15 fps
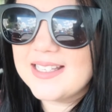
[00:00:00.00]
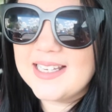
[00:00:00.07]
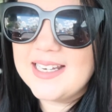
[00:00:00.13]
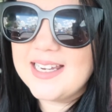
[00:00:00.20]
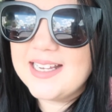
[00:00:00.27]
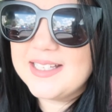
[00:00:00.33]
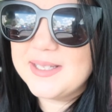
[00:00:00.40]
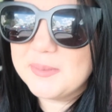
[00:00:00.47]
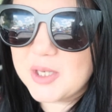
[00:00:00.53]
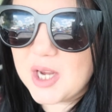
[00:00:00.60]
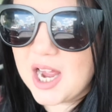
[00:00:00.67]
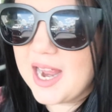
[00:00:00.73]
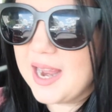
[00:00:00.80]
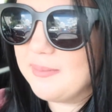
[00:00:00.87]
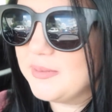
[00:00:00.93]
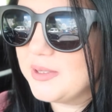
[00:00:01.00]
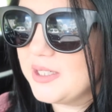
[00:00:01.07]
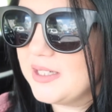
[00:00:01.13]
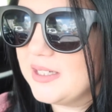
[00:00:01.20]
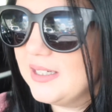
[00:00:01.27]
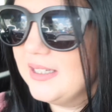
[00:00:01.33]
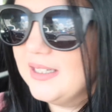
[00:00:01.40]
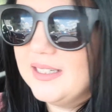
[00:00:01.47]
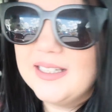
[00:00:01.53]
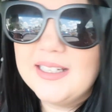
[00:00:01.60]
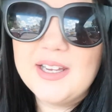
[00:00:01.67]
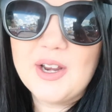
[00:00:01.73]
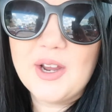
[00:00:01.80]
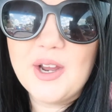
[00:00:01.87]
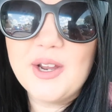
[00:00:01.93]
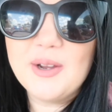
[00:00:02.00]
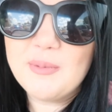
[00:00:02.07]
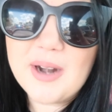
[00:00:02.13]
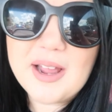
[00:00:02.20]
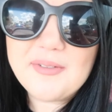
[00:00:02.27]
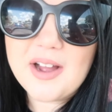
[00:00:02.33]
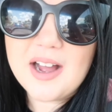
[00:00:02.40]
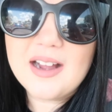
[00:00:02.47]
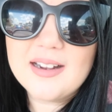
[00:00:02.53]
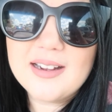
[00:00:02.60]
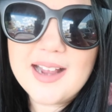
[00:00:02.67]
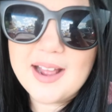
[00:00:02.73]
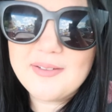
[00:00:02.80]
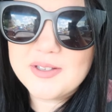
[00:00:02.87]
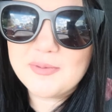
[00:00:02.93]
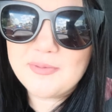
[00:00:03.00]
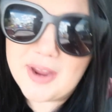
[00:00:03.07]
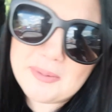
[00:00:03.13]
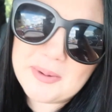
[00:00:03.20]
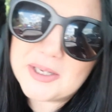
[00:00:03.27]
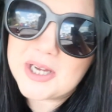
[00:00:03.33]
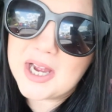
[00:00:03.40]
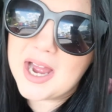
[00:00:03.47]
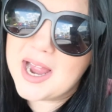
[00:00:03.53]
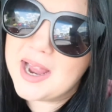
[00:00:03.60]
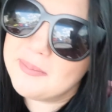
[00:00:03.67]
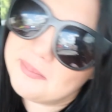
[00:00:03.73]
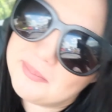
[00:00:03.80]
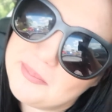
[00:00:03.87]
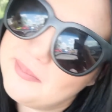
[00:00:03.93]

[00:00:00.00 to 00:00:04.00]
They need some time to, you know, whatever, have some family time.